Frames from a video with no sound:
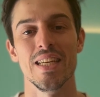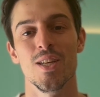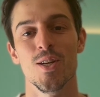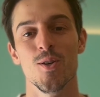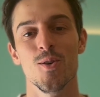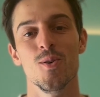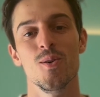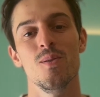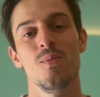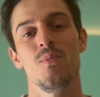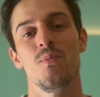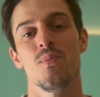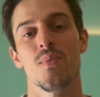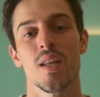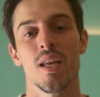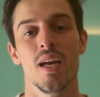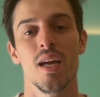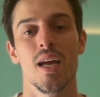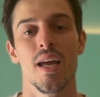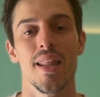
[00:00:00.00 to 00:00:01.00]
you
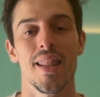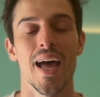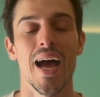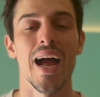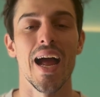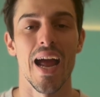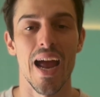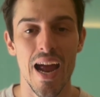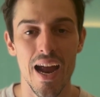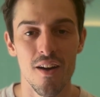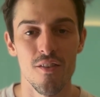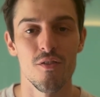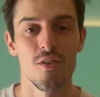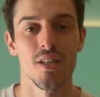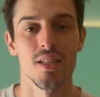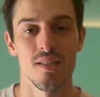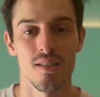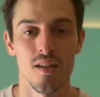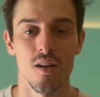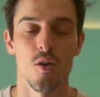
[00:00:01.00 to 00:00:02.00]
that every
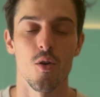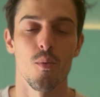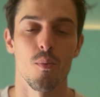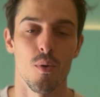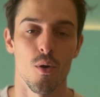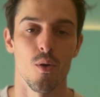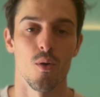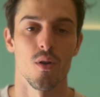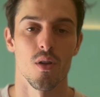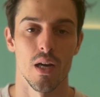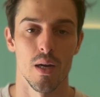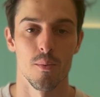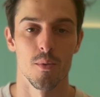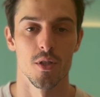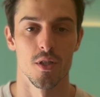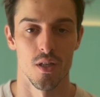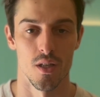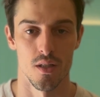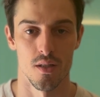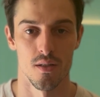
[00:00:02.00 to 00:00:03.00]
single pro climber
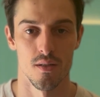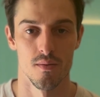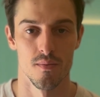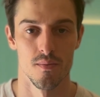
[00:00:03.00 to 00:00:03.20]
does.